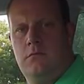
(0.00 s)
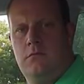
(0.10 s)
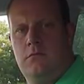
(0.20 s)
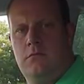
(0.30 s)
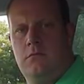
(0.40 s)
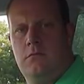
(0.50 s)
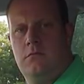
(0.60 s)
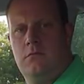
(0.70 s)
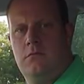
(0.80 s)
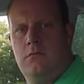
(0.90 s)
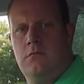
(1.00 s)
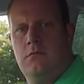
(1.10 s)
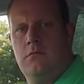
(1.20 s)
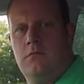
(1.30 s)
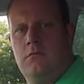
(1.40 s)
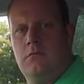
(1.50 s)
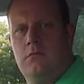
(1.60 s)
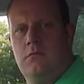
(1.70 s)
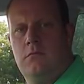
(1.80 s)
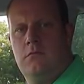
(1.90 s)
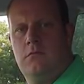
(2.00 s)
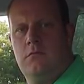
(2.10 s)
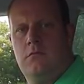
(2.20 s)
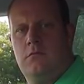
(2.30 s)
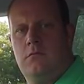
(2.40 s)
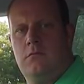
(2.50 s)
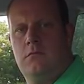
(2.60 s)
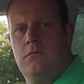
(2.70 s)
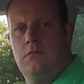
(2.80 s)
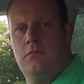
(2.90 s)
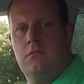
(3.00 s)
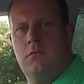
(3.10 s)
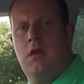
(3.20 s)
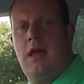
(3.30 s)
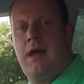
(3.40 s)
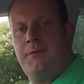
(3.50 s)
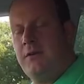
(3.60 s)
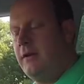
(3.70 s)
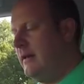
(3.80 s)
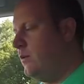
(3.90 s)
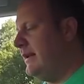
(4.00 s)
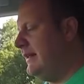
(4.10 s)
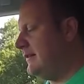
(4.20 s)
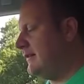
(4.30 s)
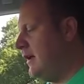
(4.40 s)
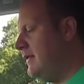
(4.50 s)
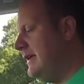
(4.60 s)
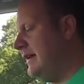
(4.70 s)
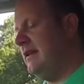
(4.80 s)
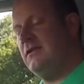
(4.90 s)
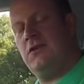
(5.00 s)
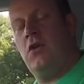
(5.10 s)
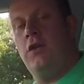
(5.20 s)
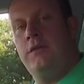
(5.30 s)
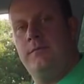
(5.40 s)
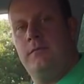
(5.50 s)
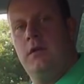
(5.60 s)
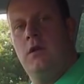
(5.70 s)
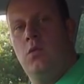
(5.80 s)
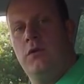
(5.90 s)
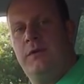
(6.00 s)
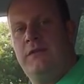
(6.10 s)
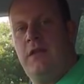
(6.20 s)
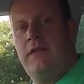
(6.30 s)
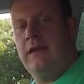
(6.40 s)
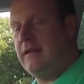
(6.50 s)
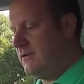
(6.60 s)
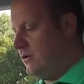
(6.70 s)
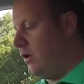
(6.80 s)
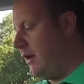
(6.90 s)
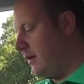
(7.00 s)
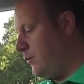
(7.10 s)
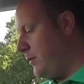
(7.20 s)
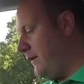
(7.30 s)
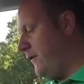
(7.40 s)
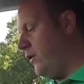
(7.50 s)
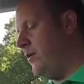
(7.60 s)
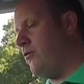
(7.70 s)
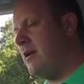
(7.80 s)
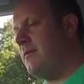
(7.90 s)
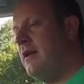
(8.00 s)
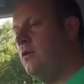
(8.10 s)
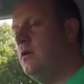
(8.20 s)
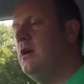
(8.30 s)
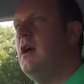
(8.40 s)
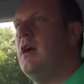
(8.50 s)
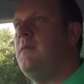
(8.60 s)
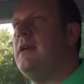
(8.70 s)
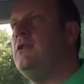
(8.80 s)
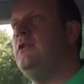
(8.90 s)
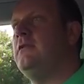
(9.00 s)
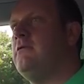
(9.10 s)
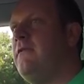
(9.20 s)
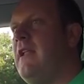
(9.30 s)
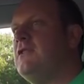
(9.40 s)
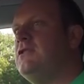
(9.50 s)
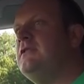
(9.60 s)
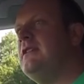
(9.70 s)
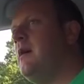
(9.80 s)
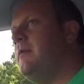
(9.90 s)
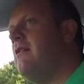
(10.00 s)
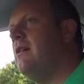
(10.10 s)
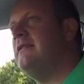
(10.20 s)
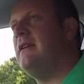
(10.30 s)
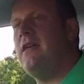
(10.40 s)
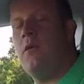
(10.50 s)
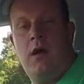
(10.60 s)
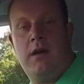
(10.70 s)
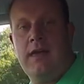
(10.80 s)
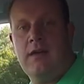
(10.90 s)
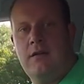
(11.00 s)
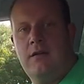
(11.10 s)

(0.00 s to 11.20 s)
how you check the brake lights are working on this car? Absolutely. We need to turn the ignition on. Once we turn the ignition on, I can put my foot on the brake pedal and make use of reflections in my mirror, see if they're working.